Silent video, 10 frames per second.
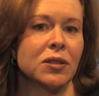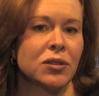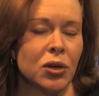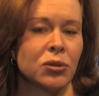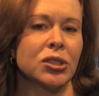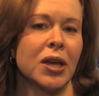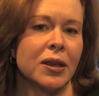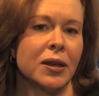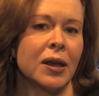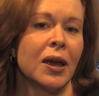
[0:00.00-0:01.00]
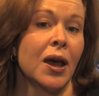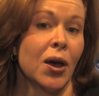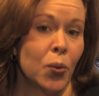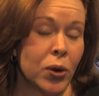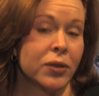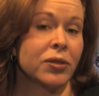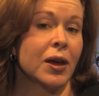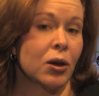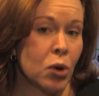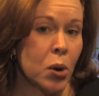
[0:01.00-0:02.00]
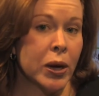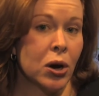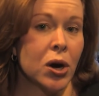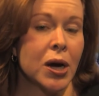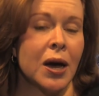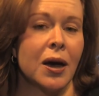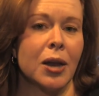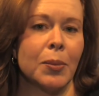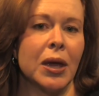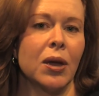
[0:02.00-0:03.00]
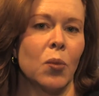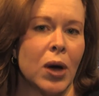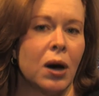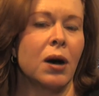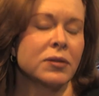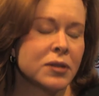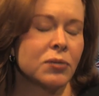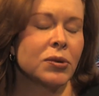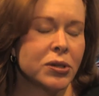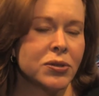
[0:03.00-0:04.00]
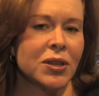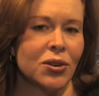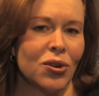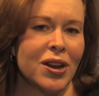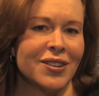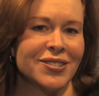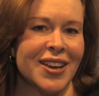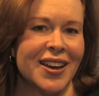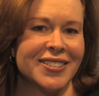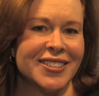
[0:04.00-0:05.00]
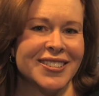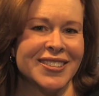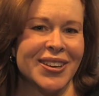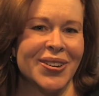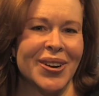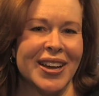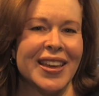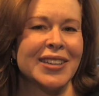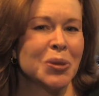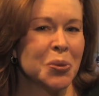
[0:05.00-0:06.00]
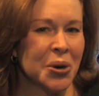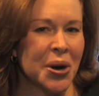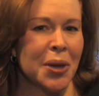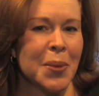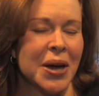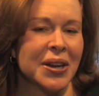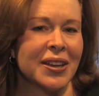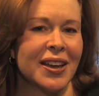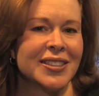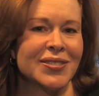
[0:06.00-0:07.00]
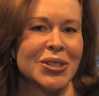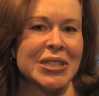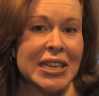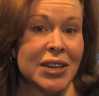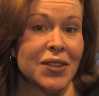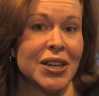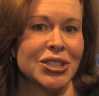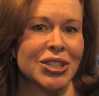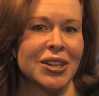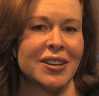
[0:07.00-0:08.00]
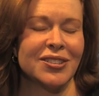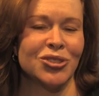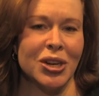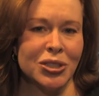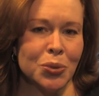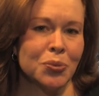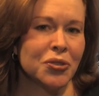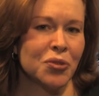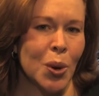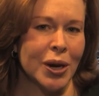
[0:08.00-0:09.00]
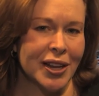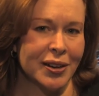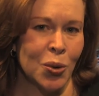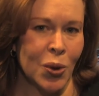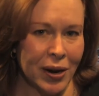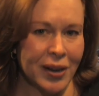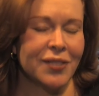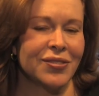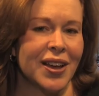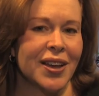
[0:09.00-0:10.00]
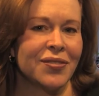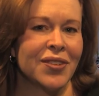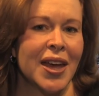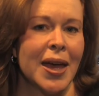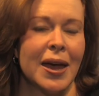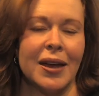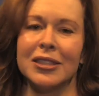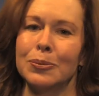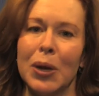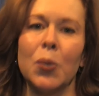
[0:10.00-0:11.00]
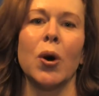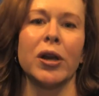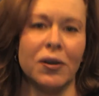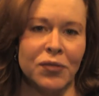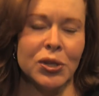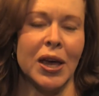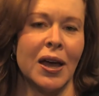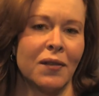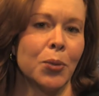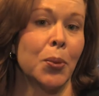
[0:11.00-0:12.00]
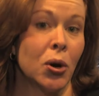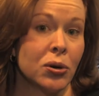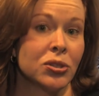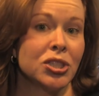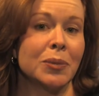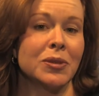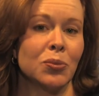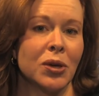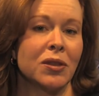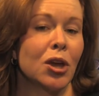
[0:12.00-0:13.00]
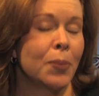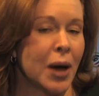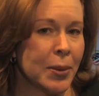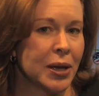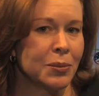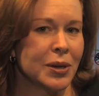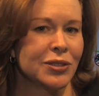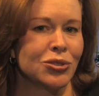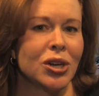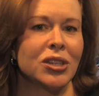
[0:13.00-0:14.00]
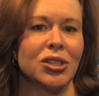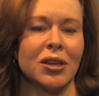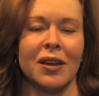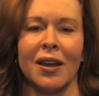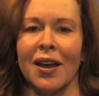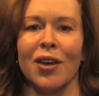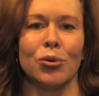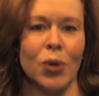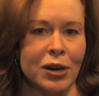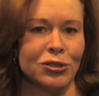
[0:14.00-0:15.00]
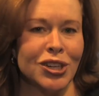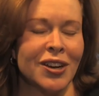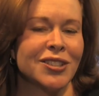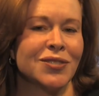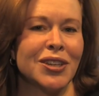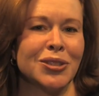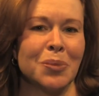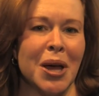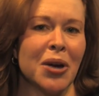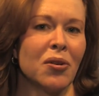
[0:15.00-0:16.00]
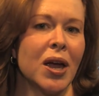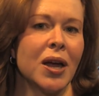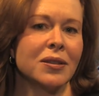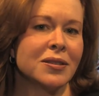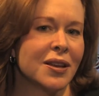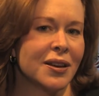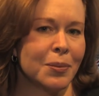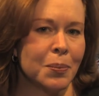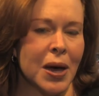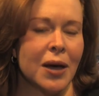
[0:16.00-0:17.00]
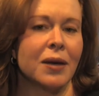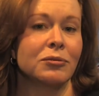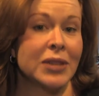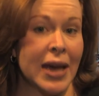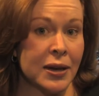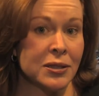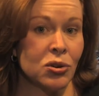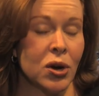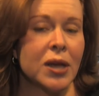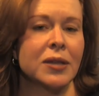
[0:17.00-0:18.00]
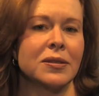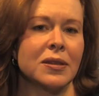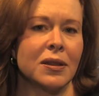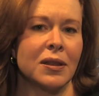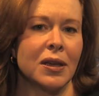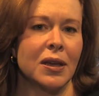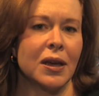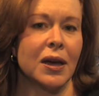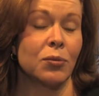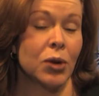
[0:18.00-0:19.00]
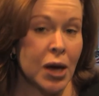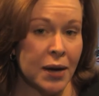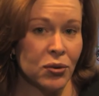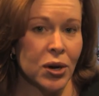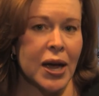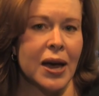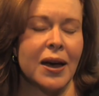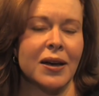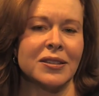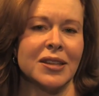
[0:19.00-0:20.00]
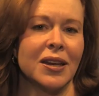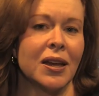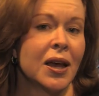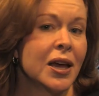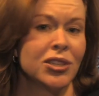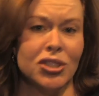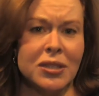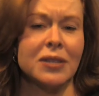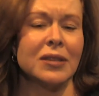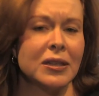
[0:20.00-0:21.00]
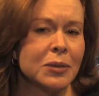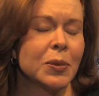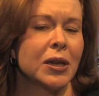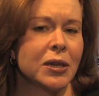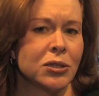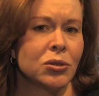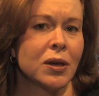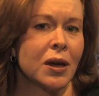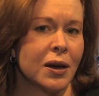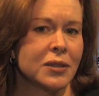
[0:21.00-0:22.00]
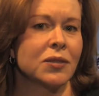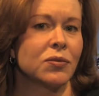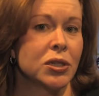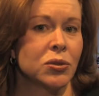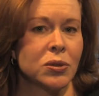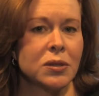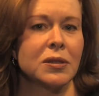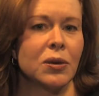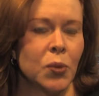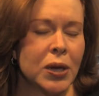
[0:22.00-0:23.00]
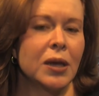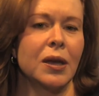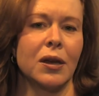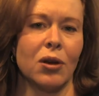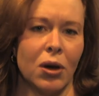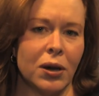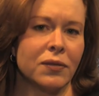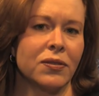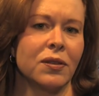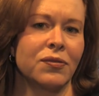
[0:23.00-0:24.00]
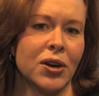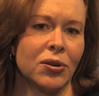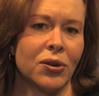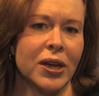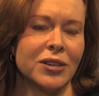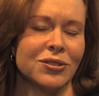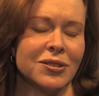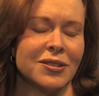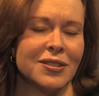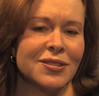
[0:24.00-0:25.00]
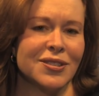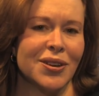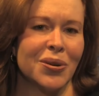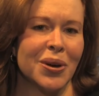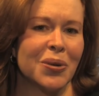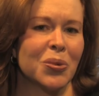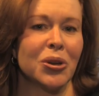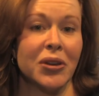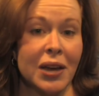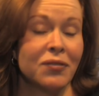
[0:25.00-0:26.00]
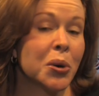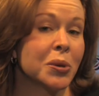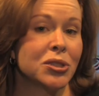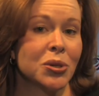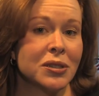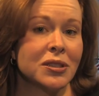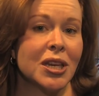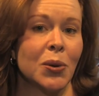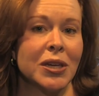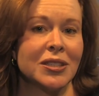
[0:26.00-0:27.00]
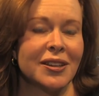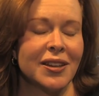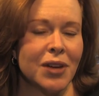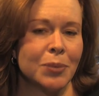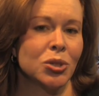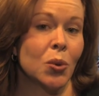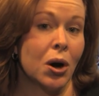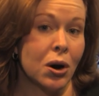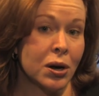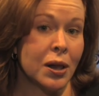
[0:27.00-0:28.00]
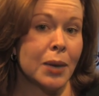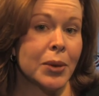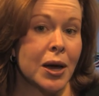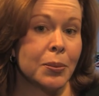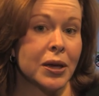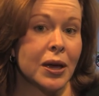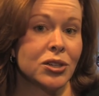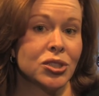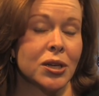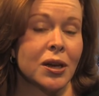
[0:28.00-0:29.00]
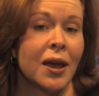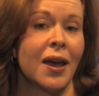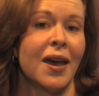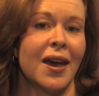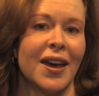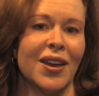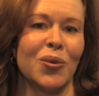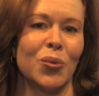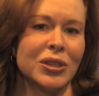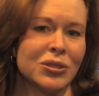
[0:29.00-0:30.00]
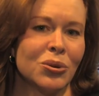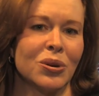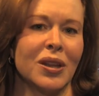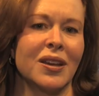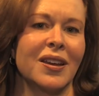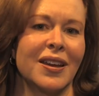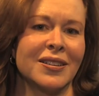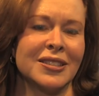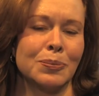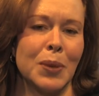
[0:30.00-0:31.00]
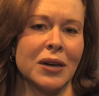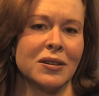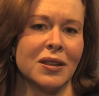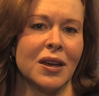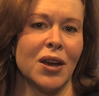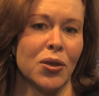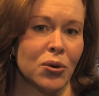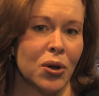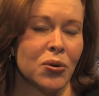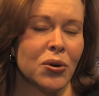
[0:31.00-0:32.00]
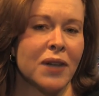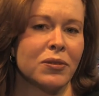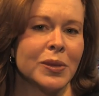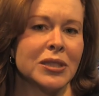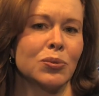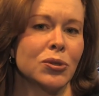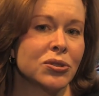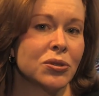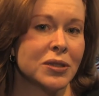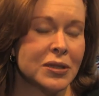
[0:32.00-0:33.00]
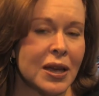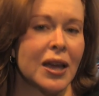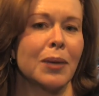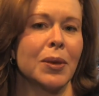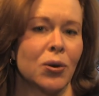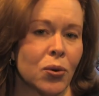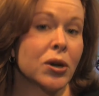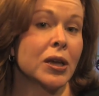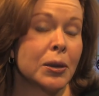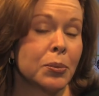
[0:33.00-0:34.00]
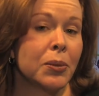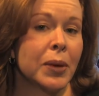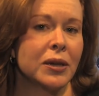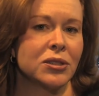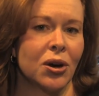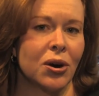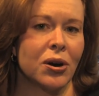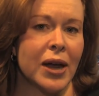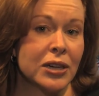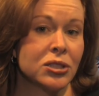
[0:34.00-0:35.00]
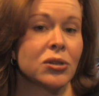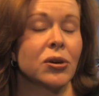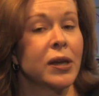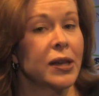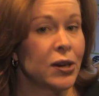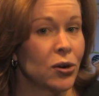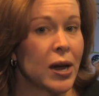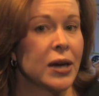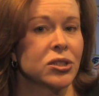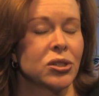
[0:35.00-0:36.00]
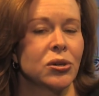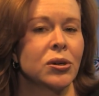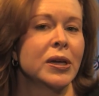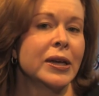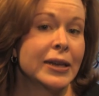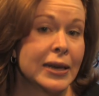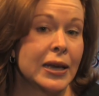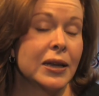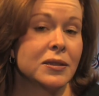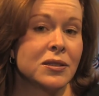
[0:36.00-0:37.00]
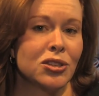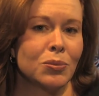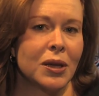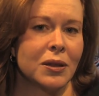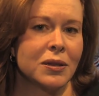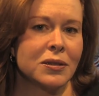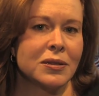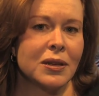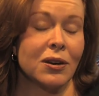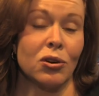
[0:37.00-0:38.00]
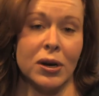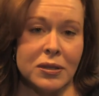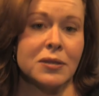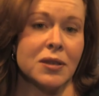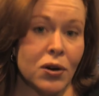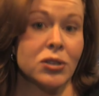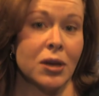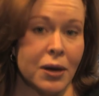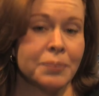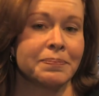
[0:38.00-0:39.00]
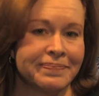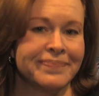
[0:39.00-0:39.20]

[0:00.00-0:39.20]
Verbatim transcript: associated with growing our economy while also reducing greenhouse gases. So uh, that's what we're all about in Gainesville is innovation and trying to improve quali quality of life. And it's been wonderful to have the partnerships with the Obama administration through energy conservation block grants and uh, tax credits in the uh, Recovery Act and just accessibility to the kinds of resources that we need at all of the federal agencies. So uh, we're looking forward to continuing to live up to our climate obligation and we certainly expect that other local governments will do the same in order to implement our national and international needs to meet this uh, crisis of our time.